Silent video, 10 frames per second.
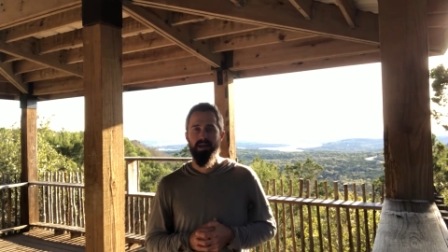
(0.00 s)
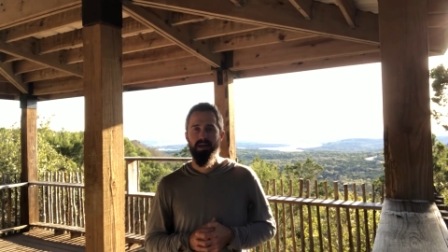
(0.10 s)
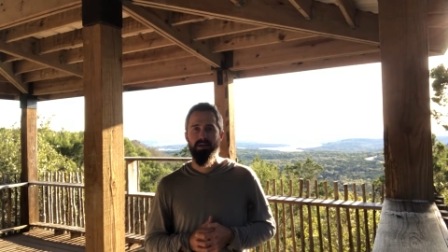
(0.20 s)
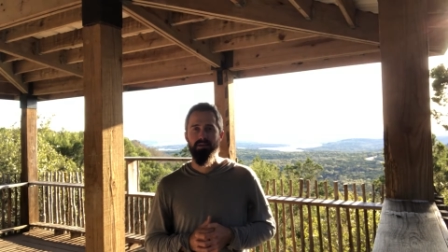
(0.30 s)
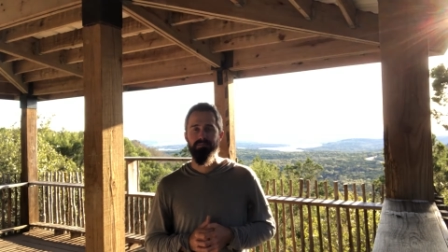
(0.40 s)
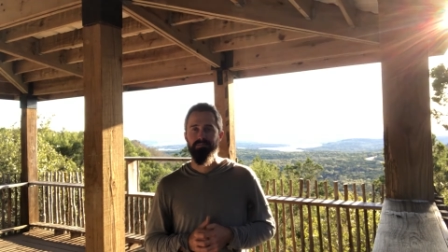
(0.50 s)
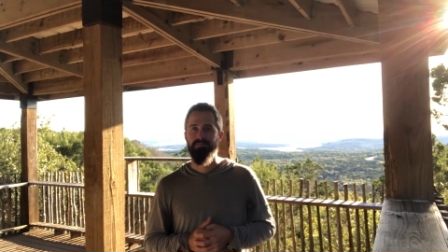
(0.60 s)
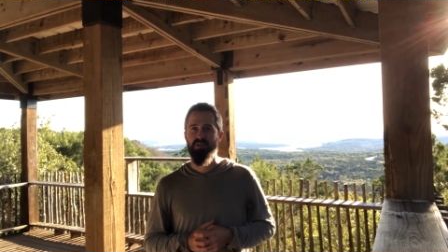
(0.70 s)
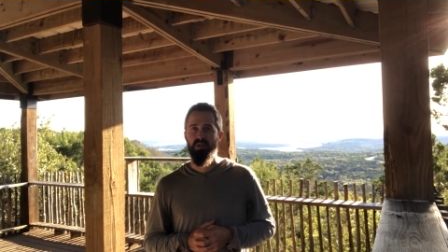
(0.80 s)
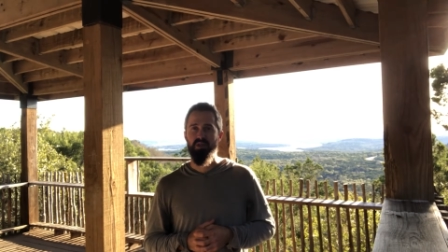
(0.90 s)

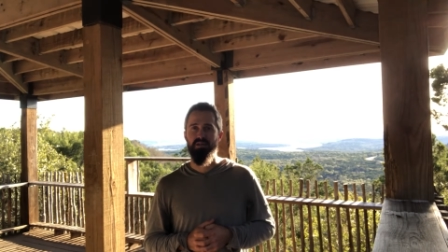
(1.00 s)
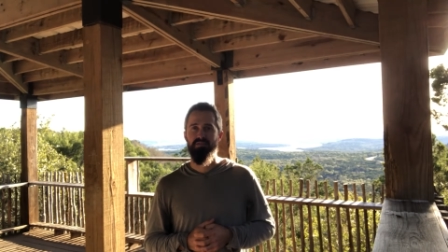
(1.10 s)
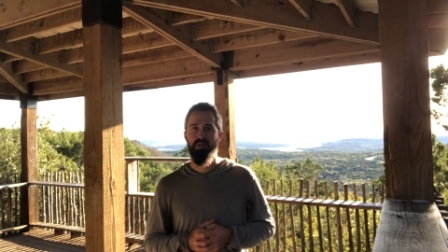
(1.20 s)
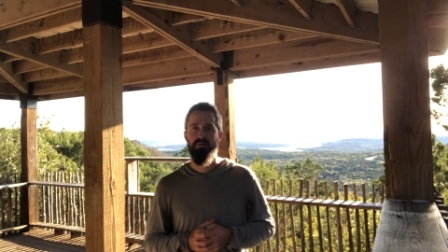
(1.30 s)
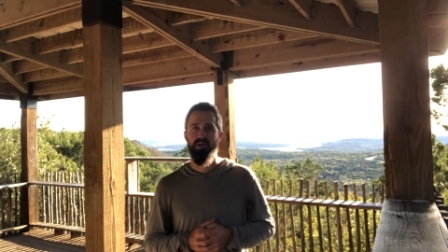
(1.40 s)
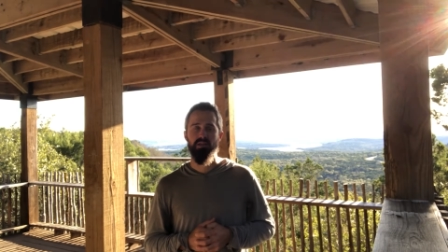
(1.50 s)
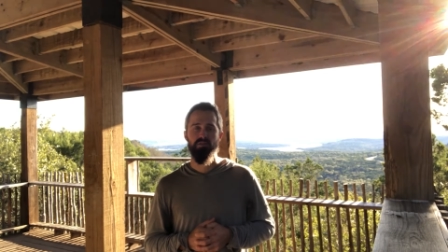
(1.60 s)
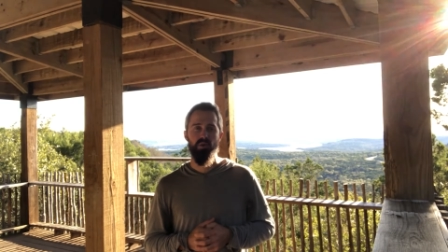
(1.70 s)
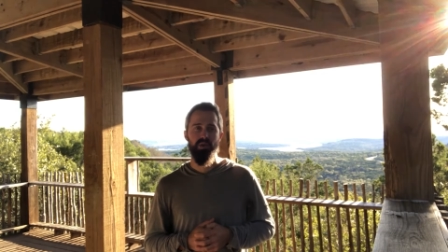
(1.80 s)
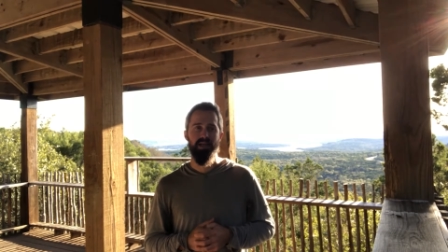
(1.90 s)
So you definitely want
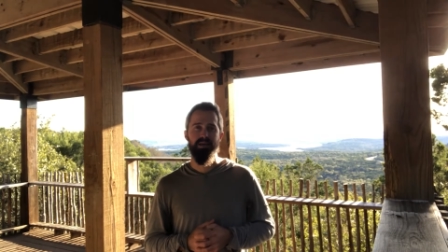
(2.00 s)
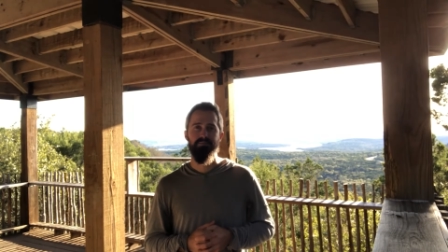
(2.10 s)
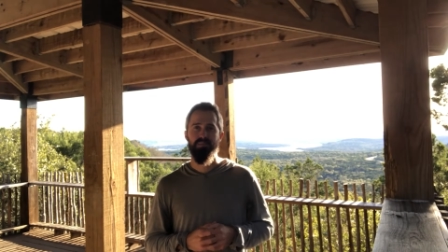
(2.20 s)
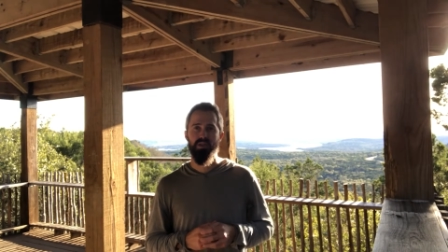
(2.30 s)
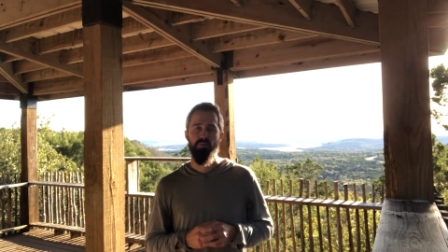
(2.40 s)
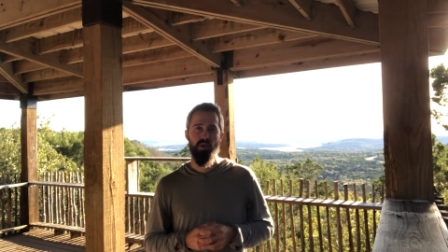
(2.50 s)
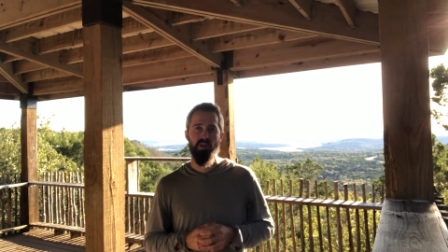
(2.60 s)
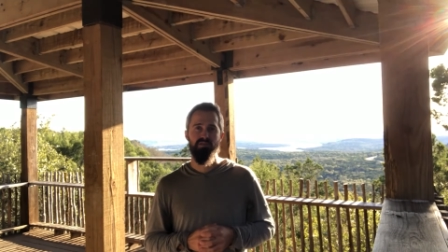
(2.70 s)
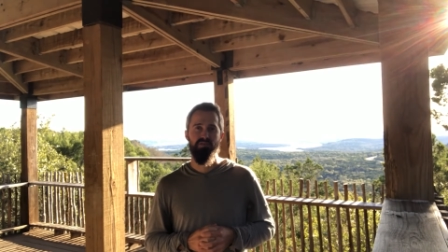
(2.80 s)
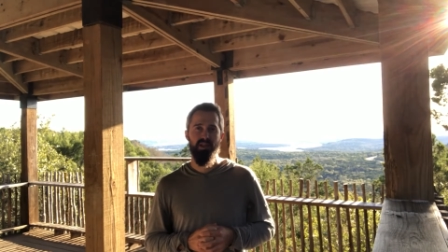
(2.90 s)
to avoid that. You want to
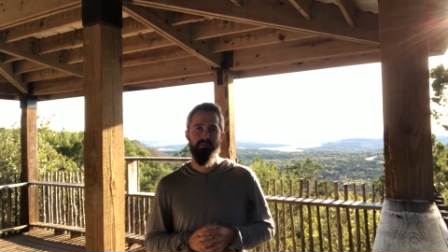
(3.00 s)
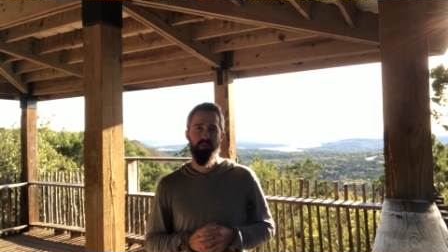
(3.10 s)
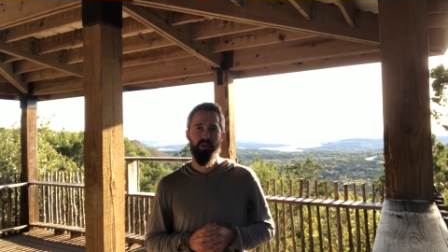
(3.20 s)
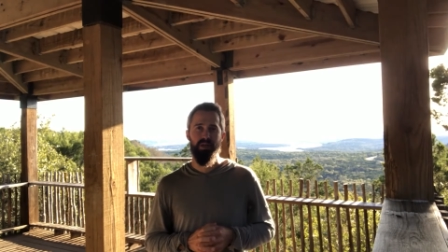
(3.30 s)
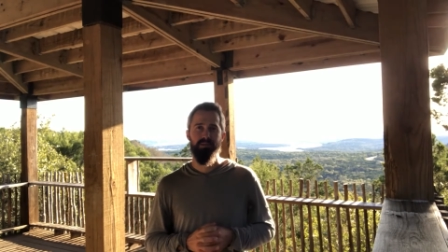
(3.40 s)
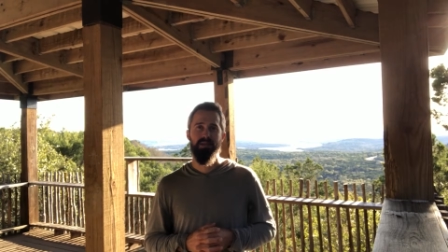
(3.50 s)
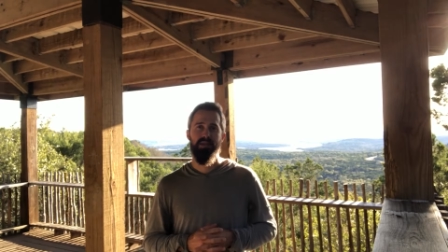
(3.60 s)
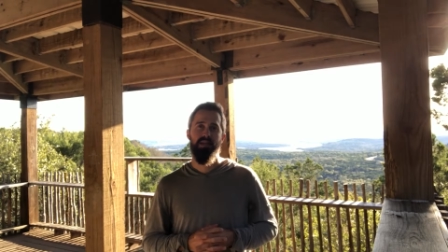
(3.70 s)
look for that market.